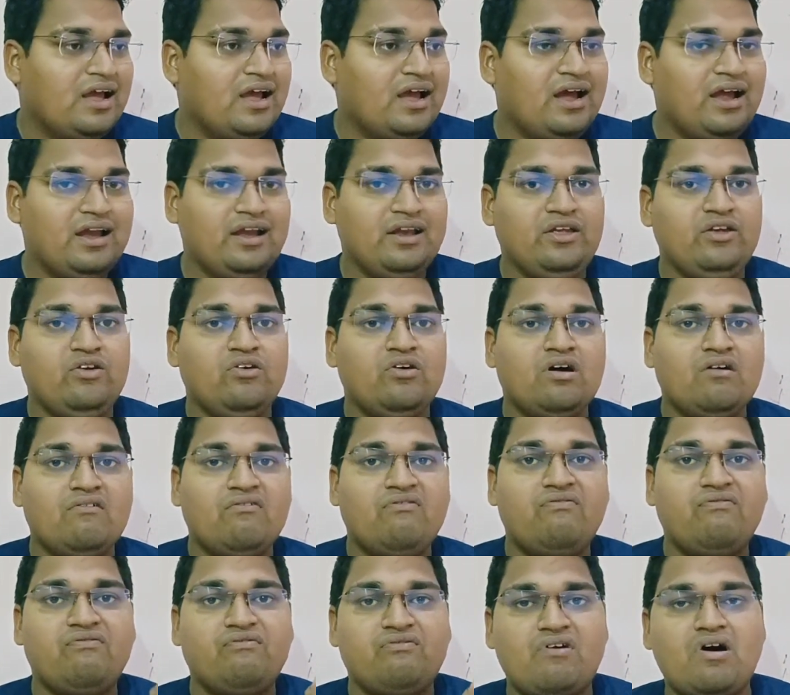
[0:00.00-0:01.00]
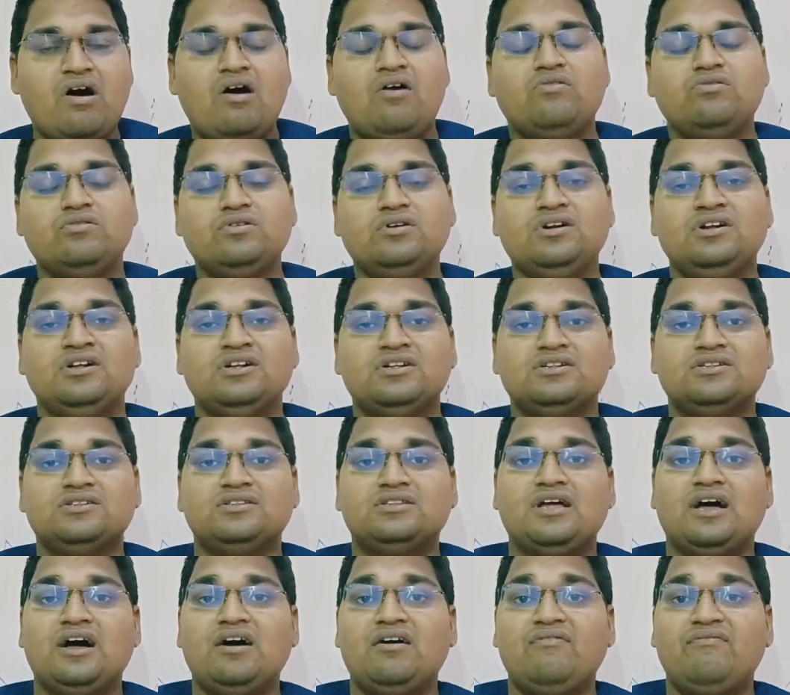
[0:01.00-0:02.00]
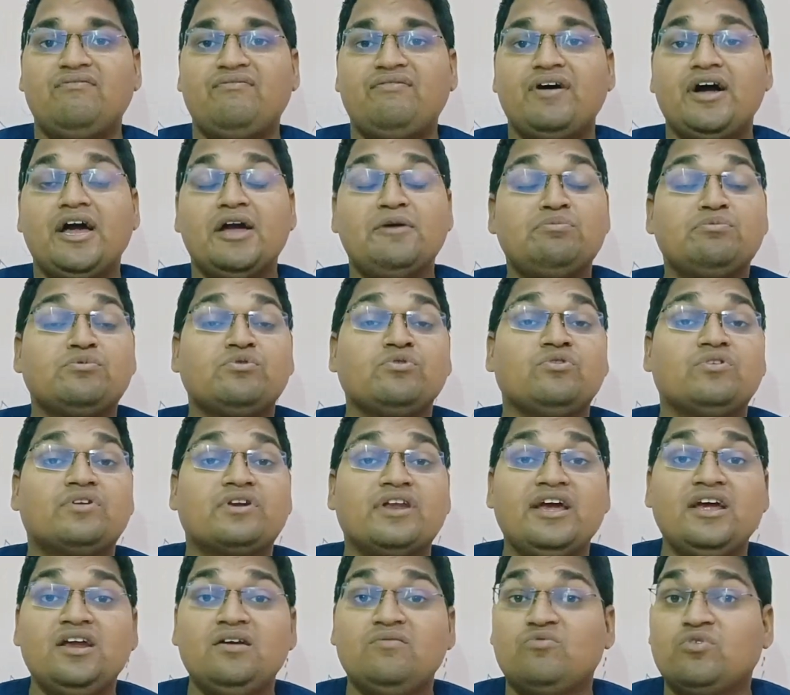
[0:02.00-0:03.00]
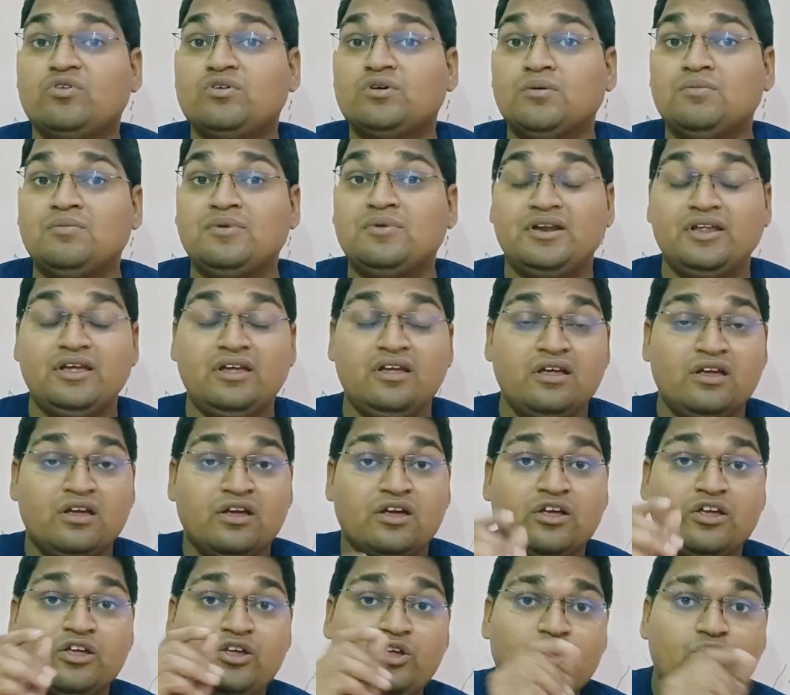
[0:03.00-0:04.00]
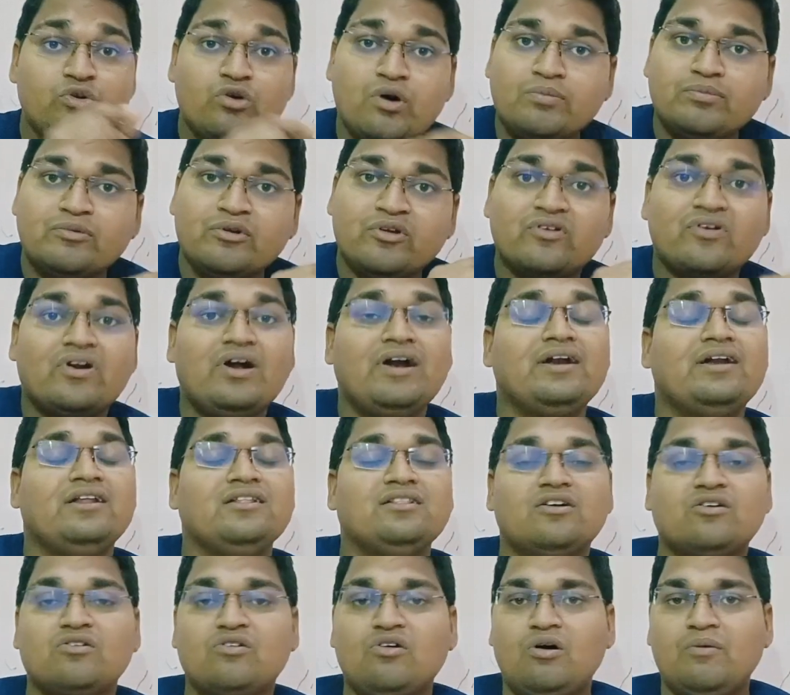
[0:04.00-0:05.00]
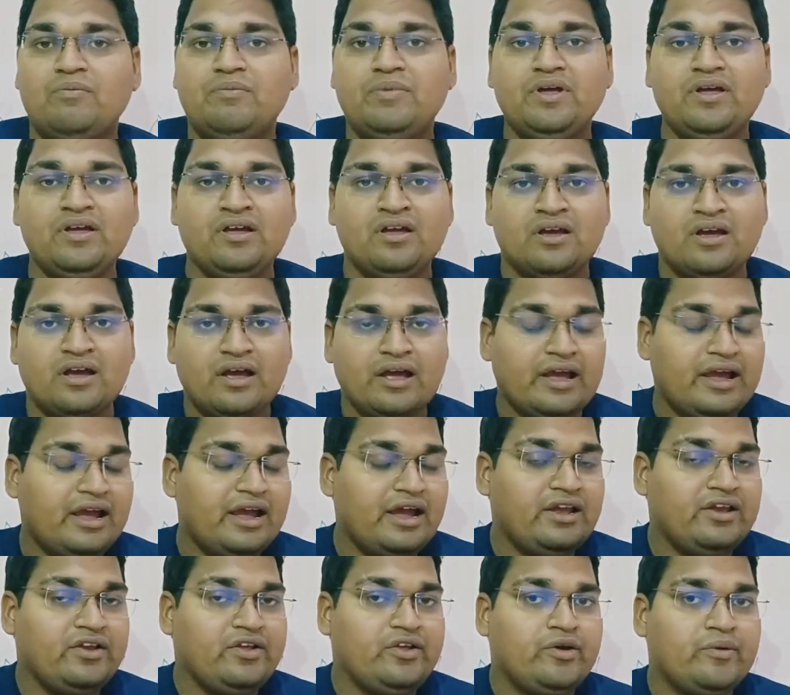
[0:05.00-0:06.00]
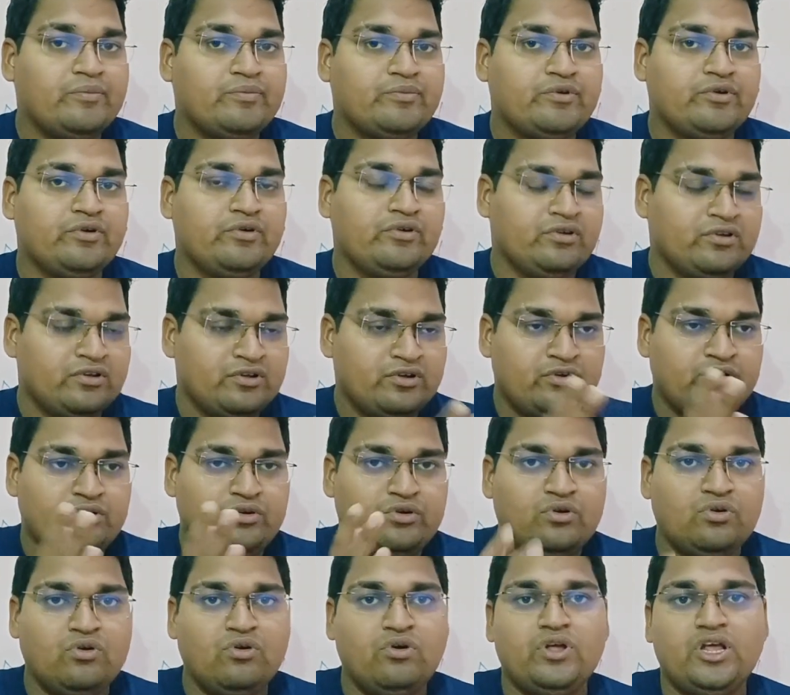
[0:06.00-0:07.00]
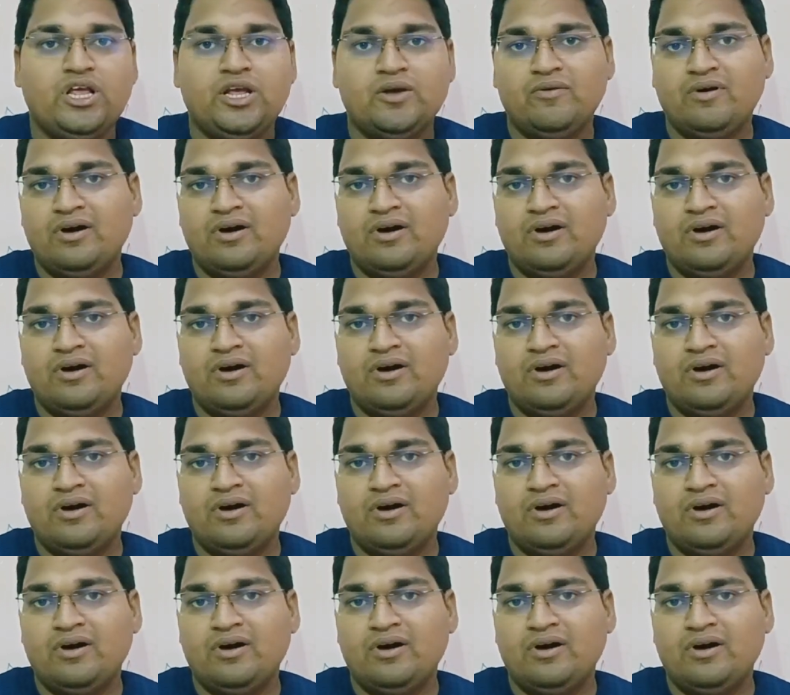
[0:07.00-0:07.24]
and you have found the 5 to 10 vocabulary, you have to write in the copy and you have to know